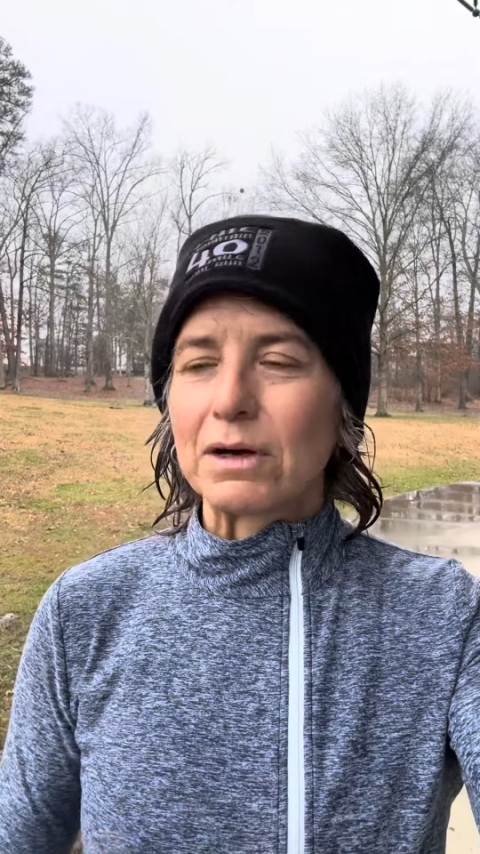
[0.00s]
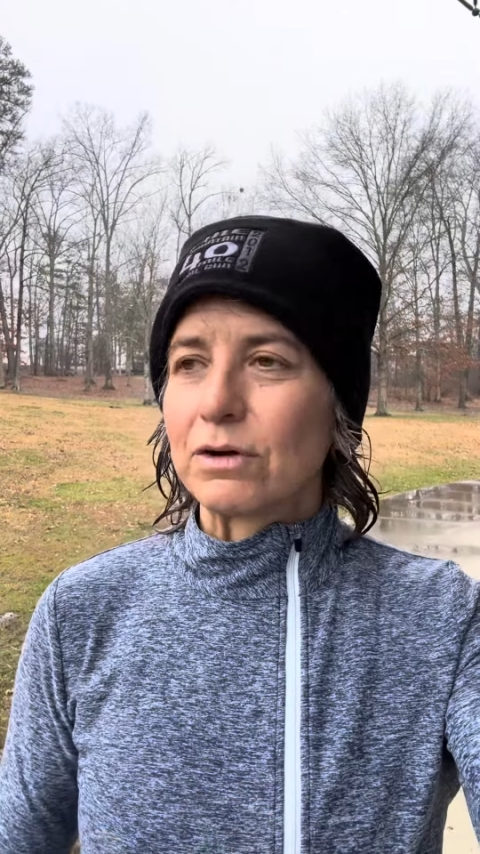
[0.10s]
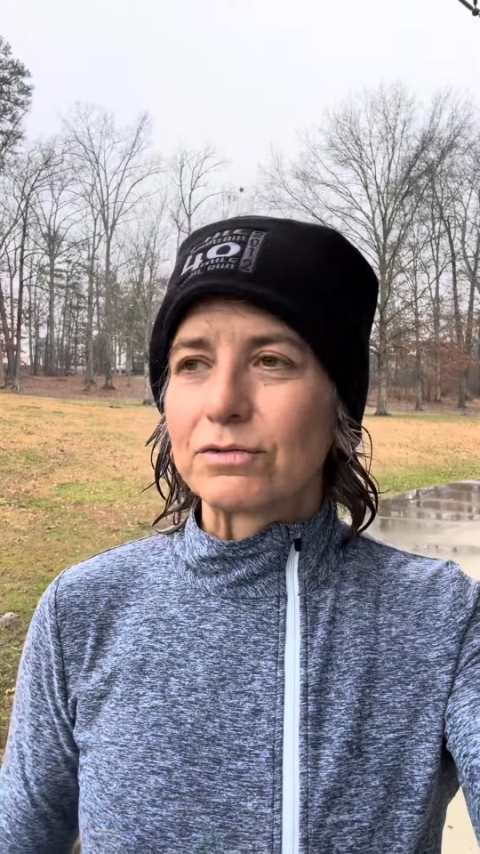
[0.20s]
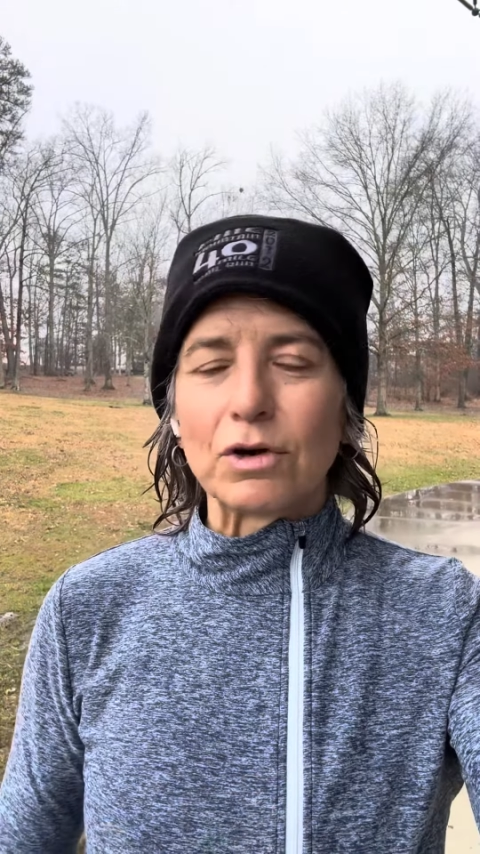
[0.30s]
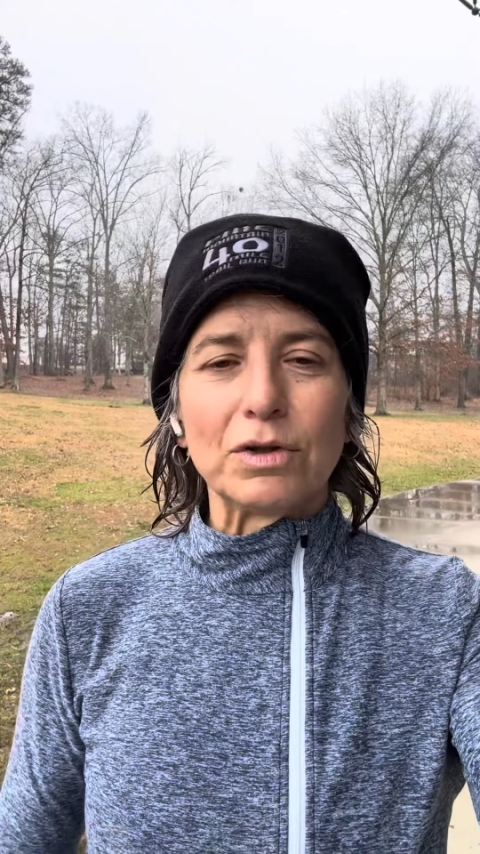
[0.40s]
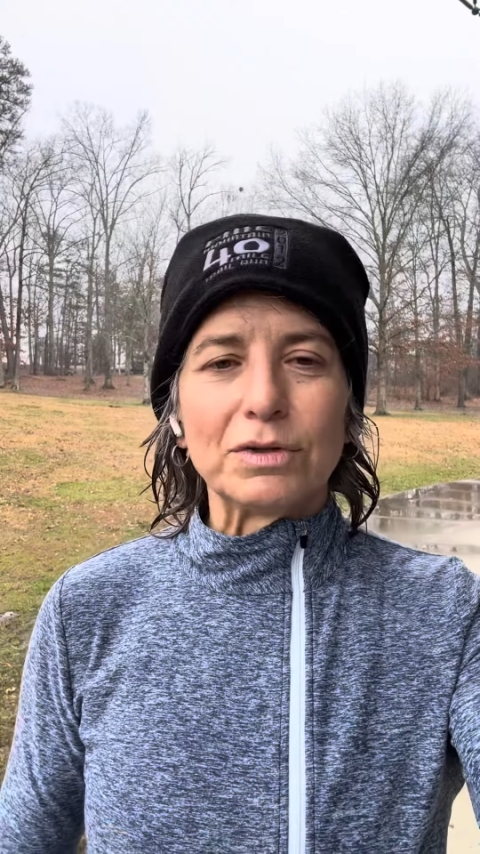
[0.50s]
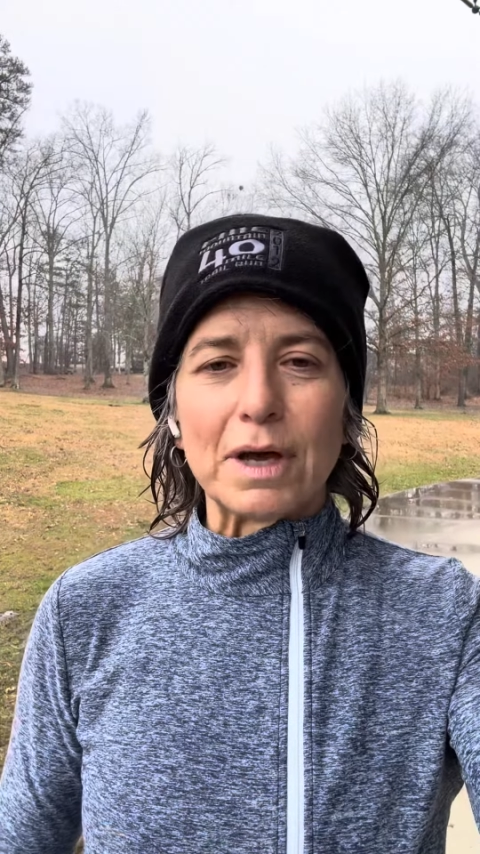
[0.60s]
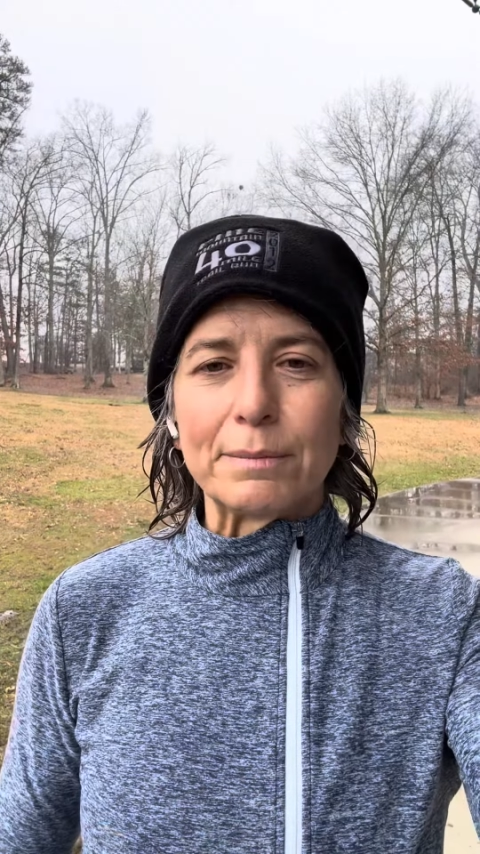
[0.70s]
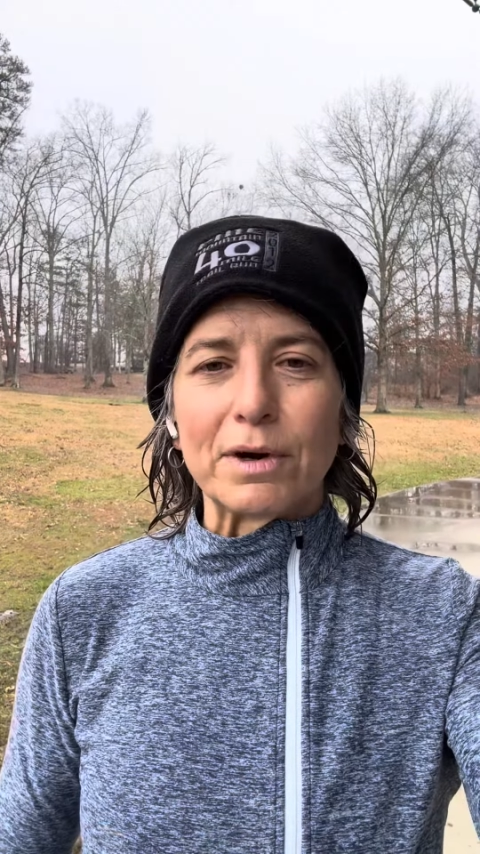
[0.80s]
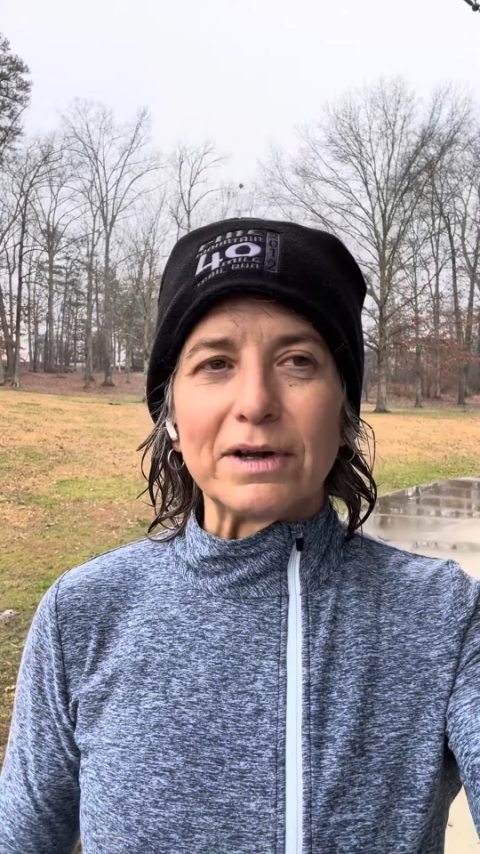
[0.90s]
overall
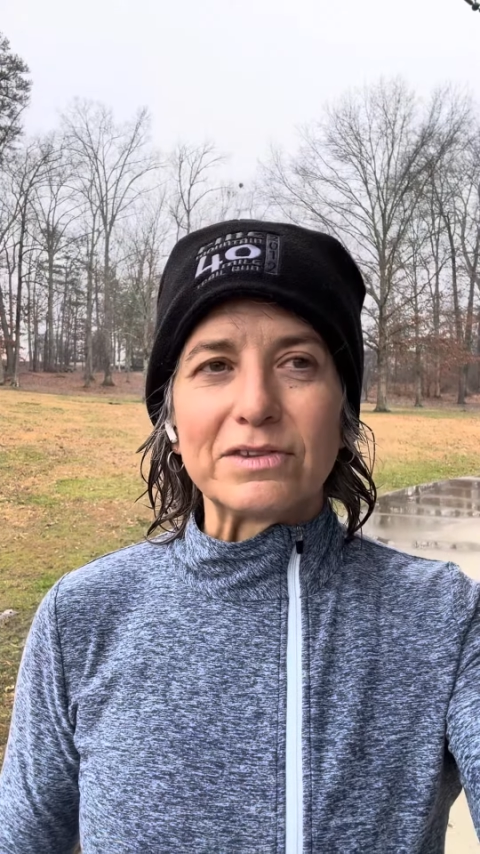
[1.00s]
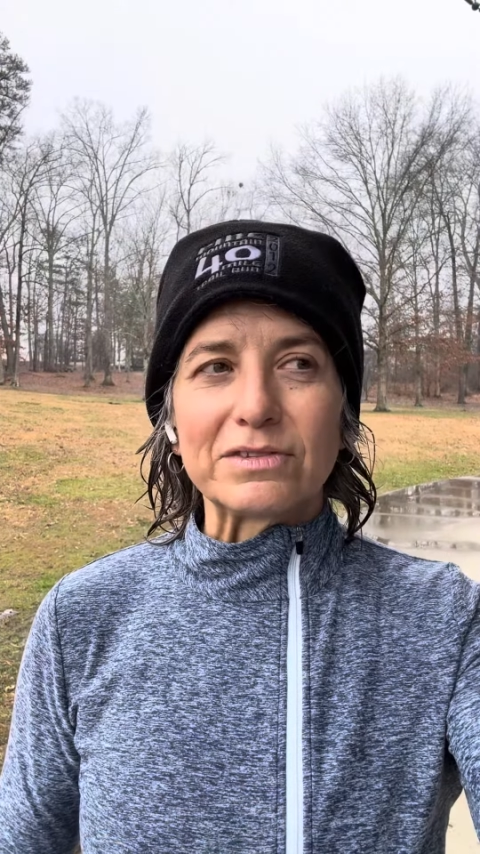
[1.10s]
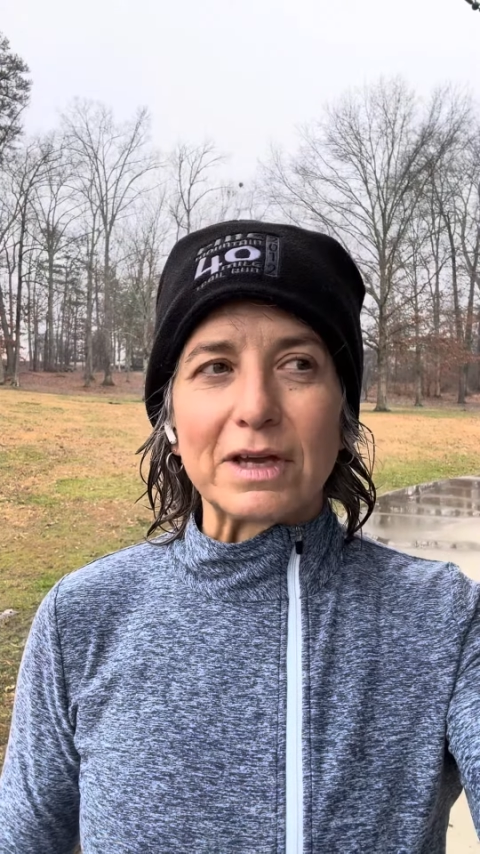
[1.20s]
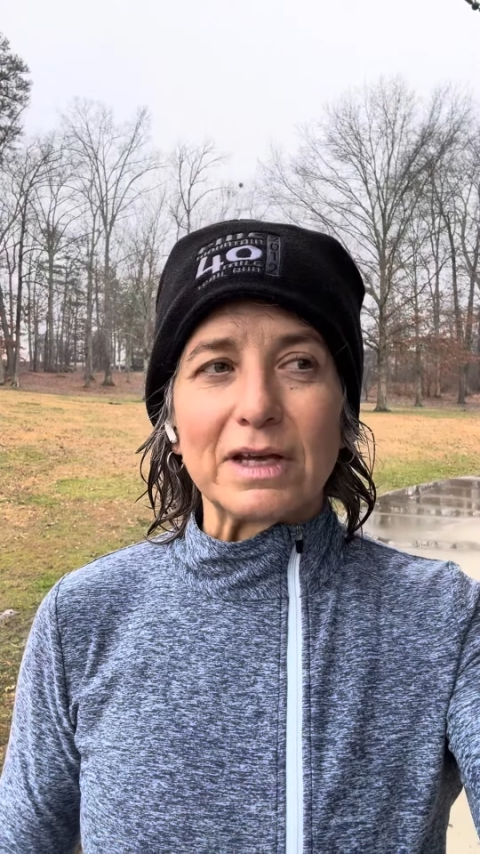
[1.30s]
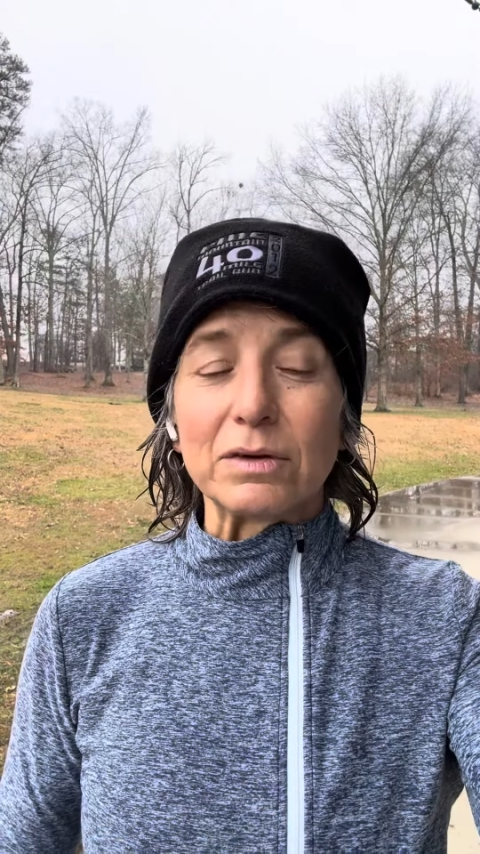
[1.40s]
number and say,